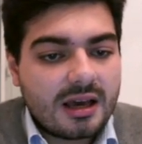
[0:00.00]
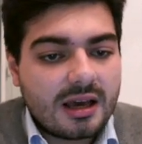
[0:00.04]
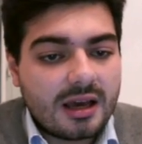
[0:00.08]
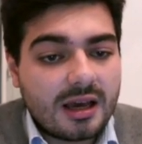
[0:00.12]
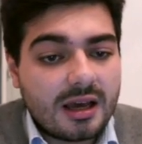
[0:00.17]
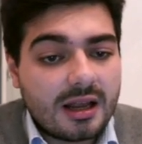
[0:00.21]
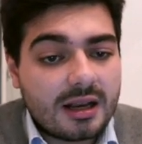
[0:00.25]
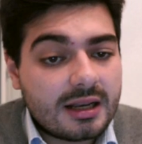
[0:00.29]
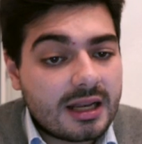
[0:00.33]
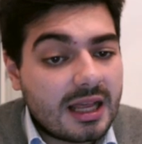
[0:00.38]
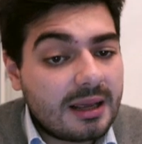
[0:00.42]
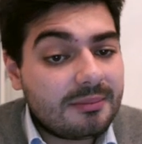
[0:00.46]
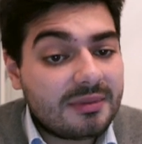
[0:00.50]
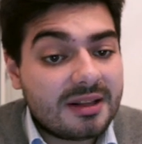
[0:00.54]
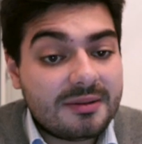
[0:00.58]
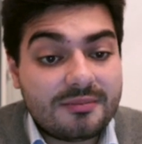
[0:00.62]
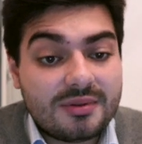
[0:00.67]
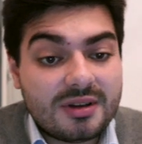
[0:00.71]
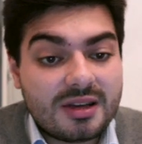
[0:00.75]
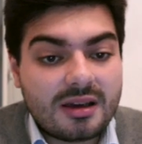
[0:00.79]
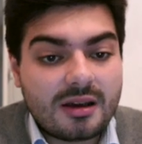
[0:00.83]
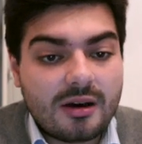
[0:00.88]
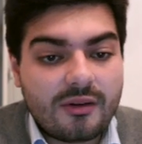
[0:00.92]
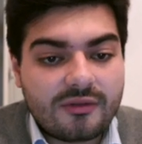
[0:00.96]
uh, namely
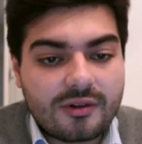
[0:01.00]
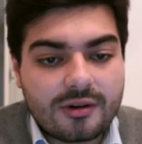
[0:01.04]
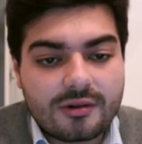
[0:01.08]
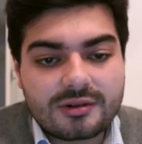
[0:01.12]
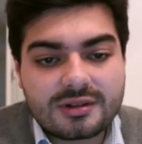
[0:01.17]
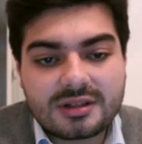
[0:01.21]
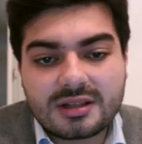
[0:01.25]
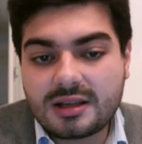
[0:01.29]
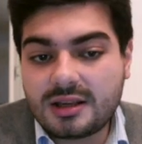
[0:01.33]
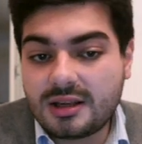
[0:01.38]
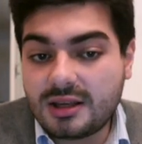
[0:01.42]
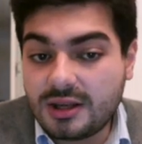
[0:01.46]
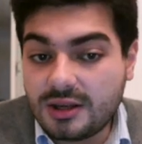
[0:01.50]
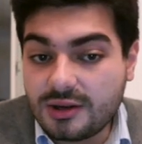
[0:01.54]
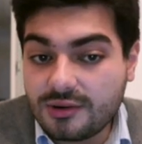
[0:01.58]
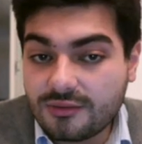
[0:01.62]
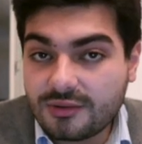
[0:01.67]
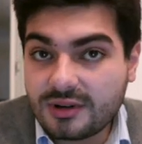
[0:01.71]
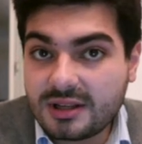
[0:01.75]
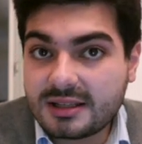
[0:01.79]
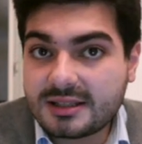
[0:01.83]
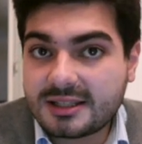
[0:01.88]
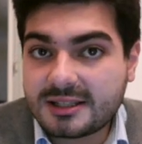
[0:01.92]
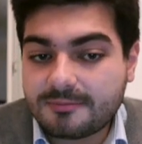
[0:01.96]
being, of course, a
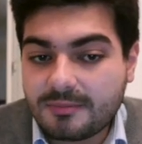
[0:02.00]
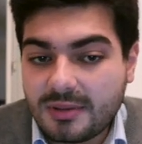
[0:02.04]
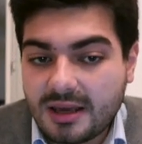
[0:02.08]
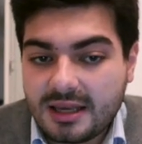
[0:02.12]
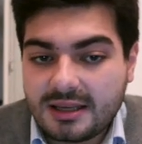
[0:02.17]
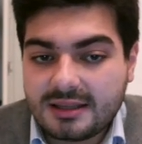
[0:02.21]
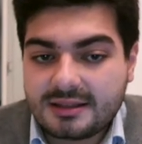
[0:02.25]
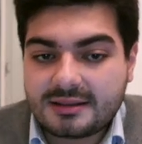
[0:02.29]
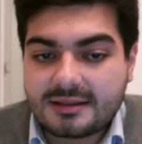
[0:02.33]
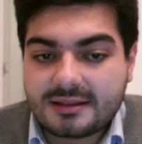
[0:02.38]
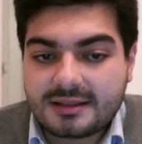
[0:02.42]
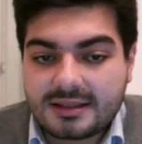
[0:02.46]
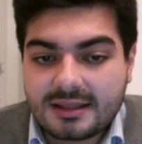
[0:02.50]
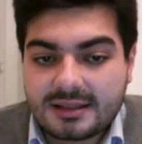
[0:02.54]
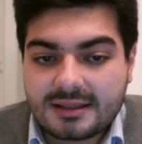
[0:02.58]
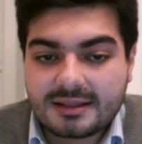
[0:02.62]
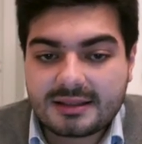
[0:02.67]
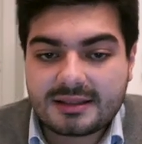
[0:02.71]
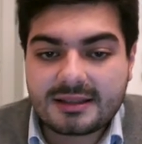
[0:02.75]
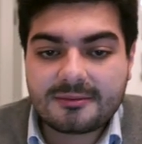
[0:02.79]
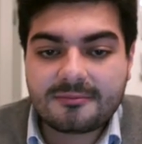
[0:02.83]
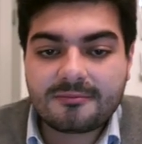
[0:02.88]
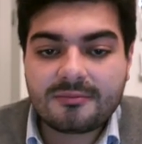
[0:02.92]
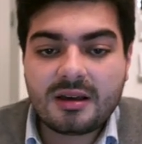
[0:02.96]
Unix based
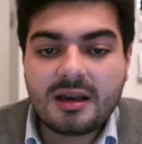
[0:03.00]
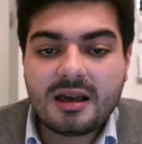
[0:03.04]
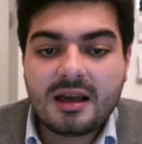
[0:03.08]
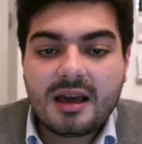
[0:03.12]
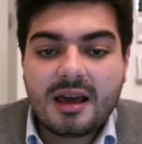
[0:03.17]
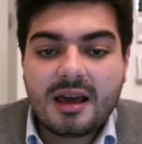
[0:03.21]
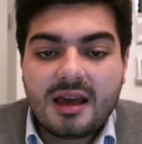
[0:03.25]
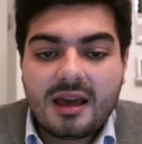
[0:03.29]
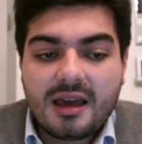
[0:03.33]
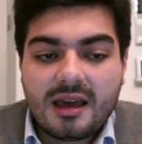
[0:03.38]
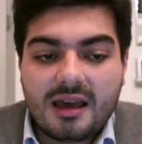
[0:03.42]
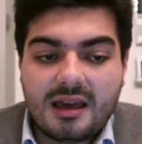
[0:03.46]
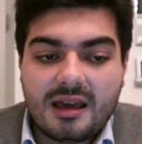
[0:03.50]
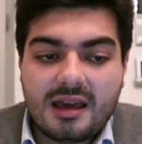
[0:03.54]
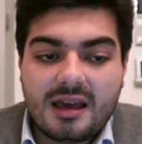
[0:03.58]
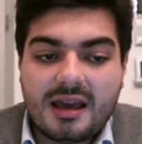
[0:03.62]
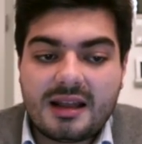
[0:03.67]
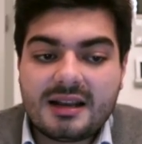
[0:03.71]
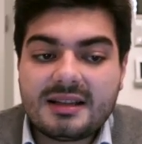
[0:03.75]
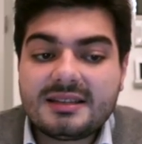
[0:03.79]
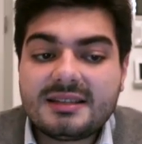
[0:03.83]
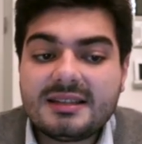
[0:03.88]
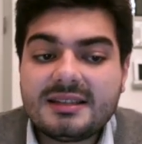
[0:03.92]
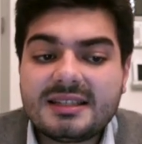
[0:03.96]
system uh,
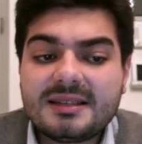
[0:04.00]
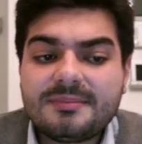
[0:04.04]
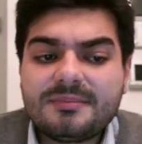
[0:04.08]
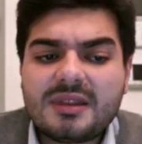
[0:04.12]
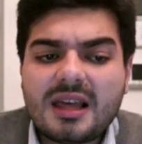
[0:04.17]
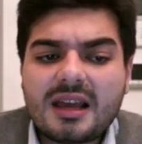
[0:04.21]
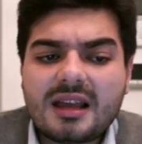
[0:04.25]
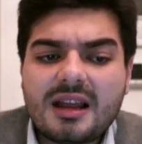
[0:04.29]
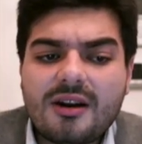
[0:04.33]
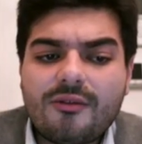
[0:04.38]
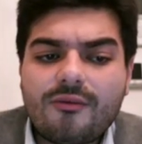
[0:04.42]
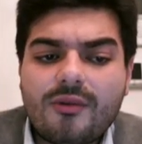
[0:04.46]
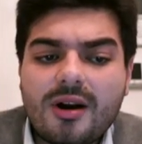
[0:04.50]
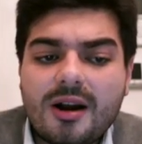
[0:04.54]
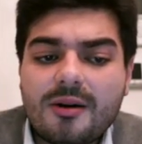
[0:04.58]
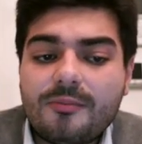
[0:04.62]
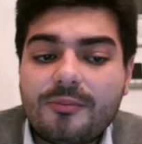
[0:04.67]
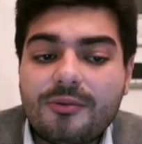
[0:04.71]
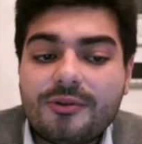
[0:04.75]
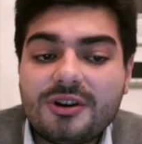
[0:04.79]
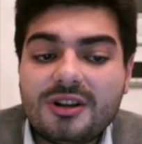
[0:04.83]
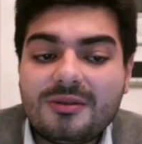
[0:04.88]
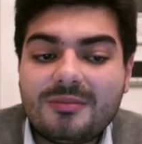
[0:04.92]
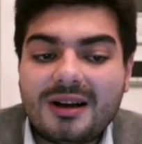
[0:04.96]
and a system that can run
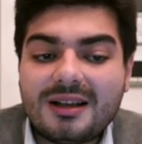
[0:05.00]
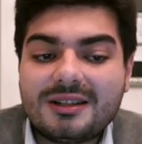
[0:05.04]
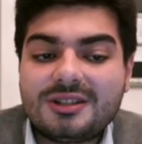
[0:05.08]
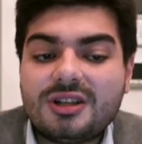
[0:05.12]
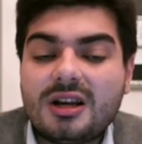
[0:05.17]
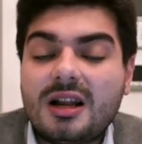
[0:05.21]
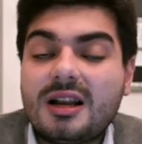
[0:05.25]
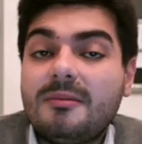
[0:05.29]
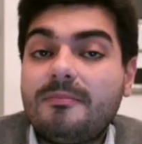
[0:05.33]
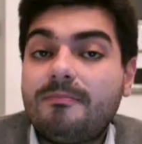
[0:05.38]
pretty much any